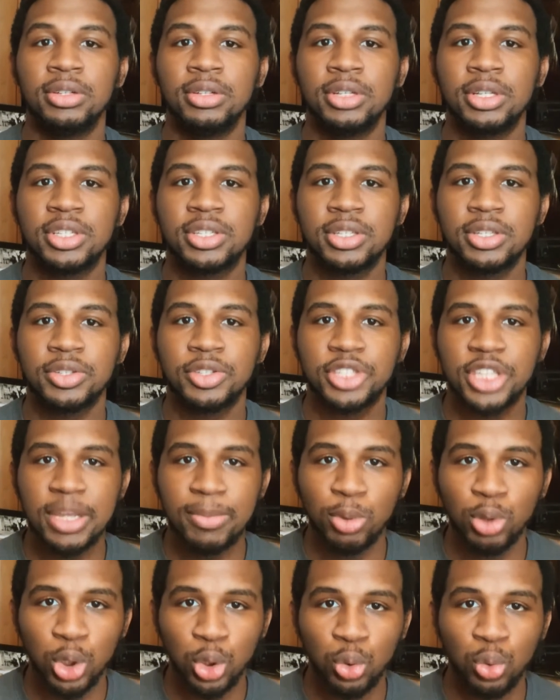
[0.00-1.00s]

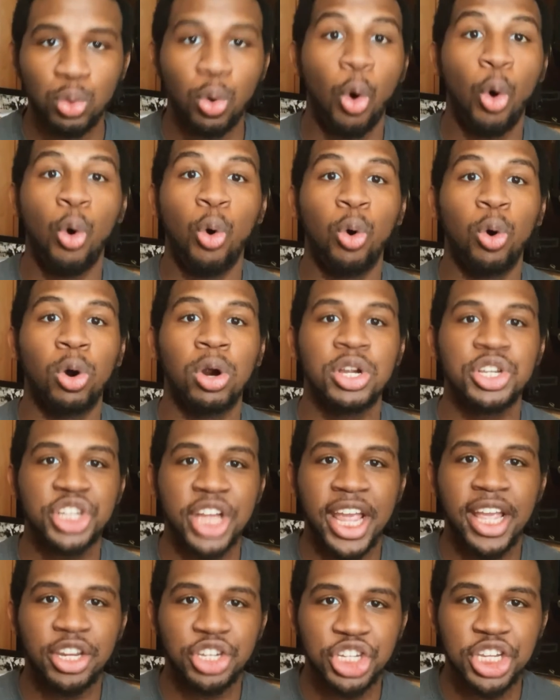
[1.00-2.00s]
Simu Liu or
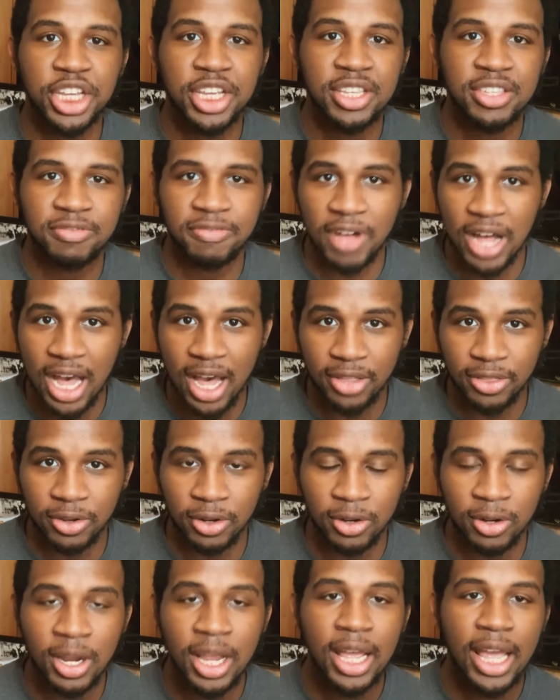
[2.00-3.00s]
Shang-Chi's
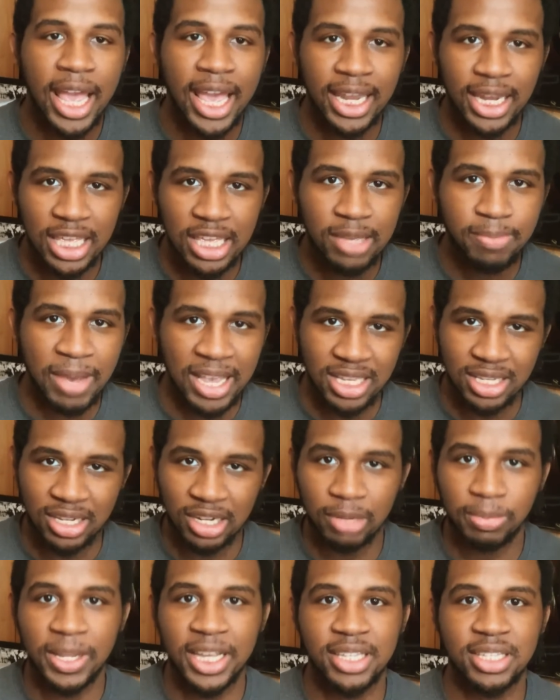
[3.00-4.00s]
father, and he
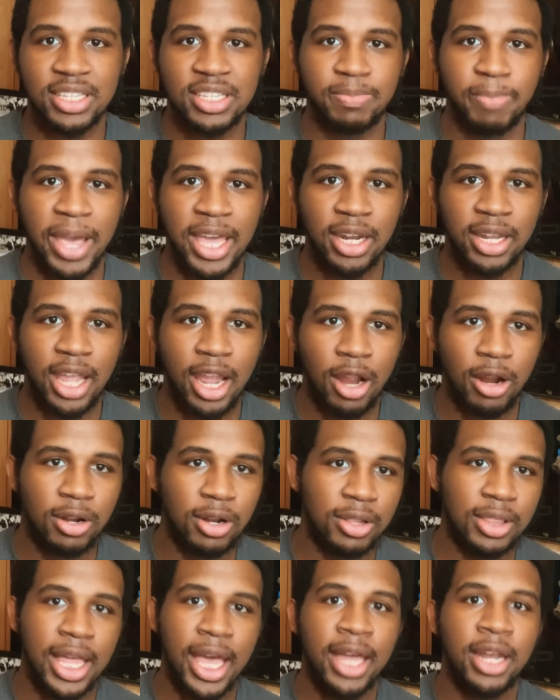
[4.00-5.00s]
basically plays this Mandarin character
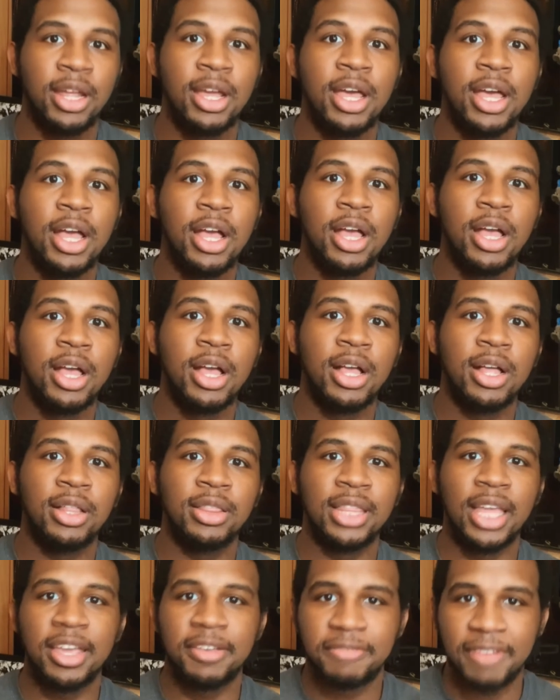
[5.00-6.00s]
that
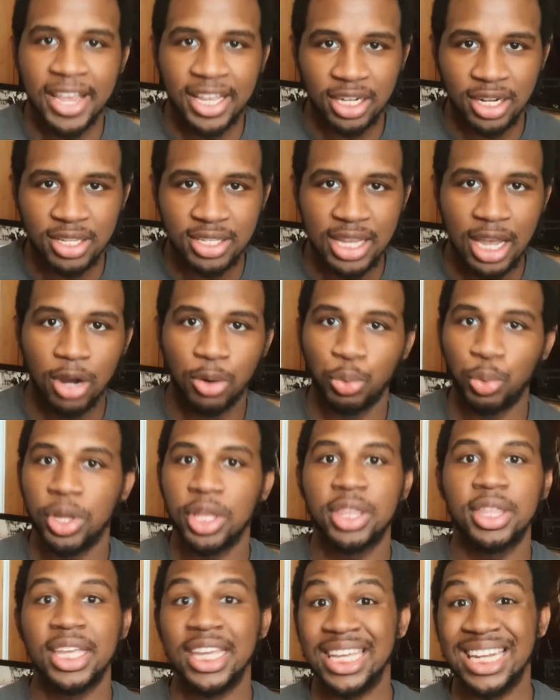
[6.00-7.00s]
they faked us out
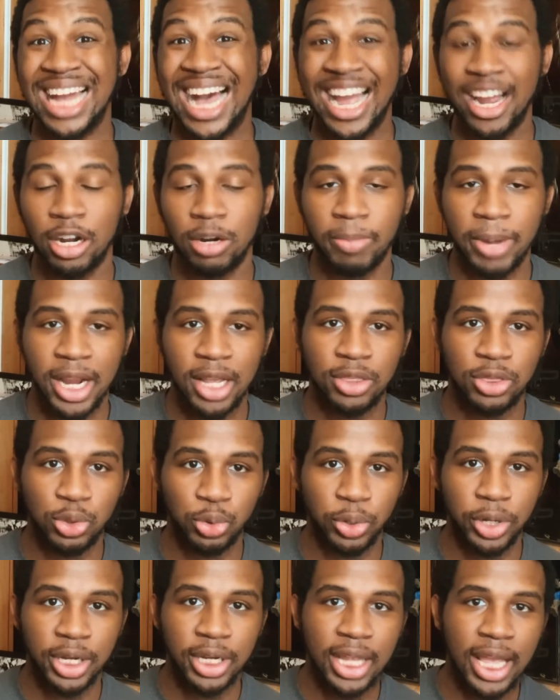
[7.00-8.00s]
with in Iron Man
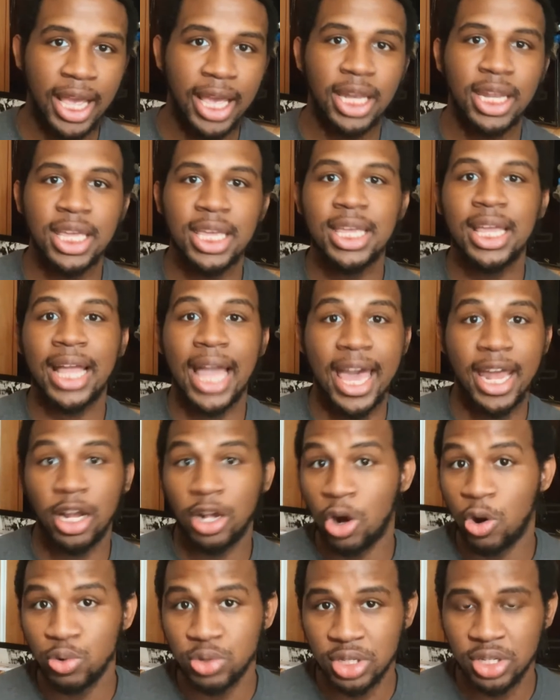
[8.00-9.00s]
3. And he kind of
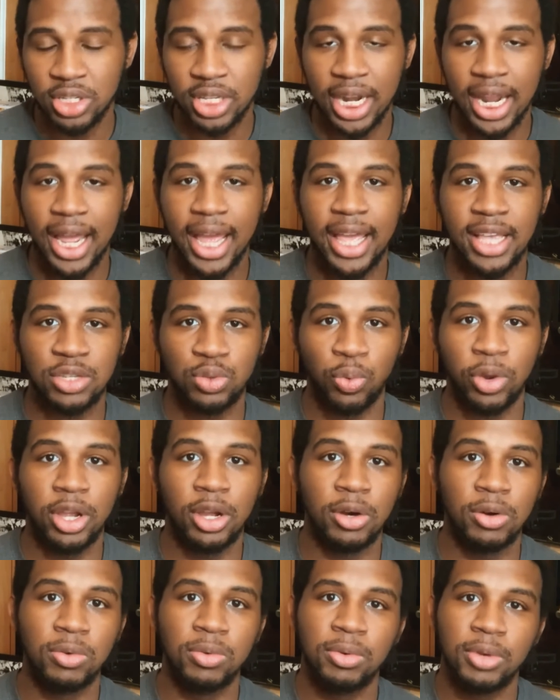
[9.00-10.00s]
goes into that as
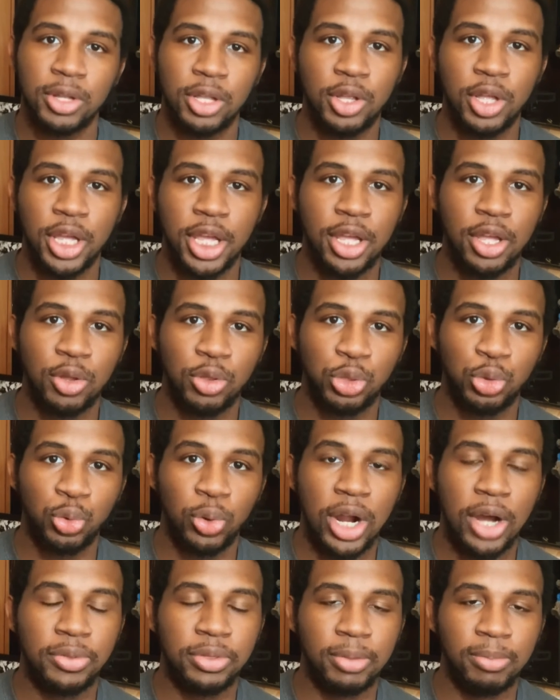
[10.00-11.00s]
well
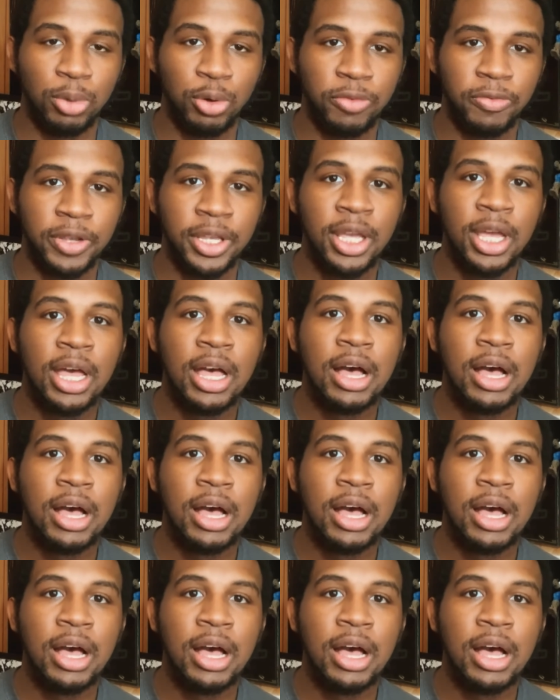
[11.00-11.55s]
throughout the movie.